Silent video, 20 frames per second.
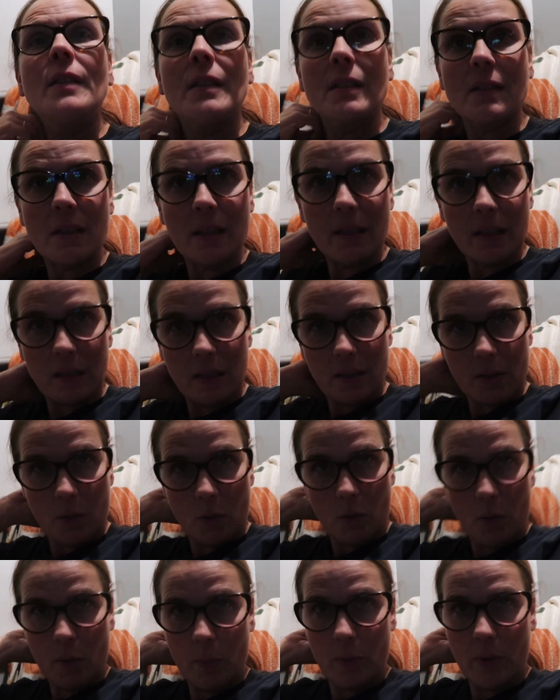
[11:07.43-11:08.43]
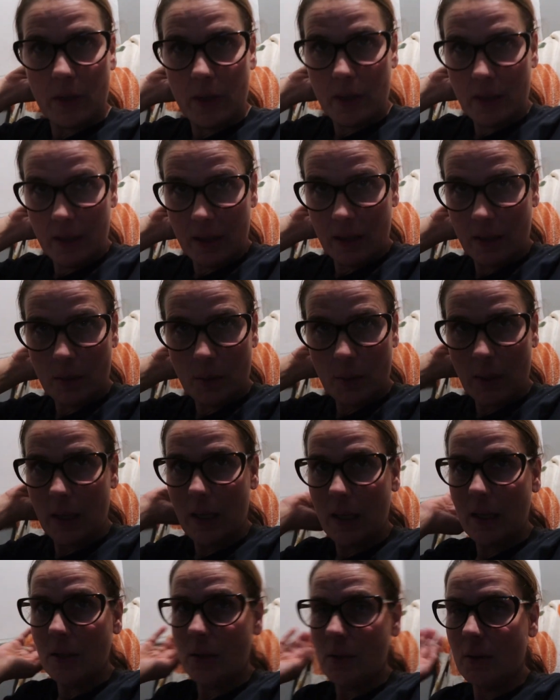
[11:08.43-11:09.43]
this lighting is horrible at night, so I
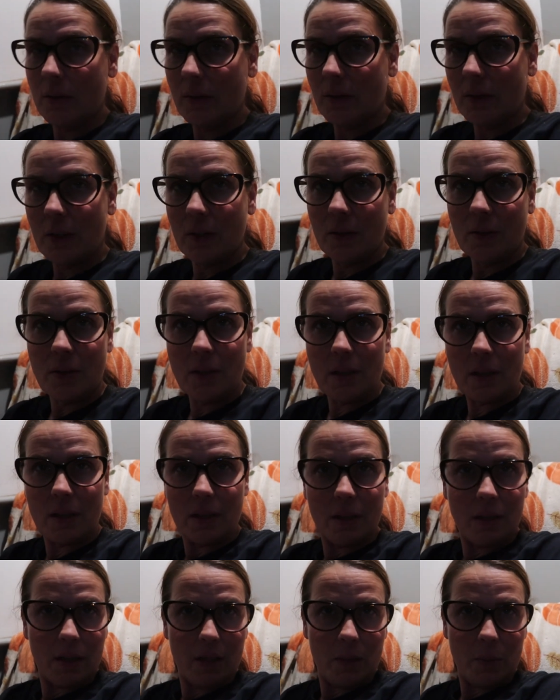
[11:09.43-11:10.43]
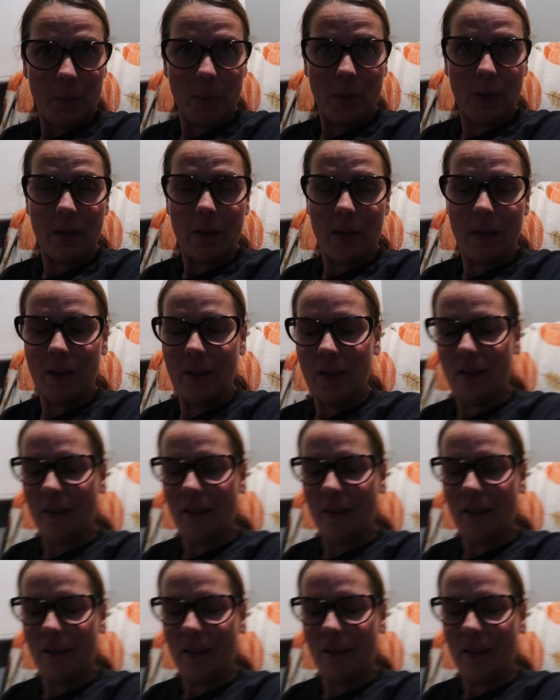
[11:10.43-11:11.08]
hate doing videos at night, but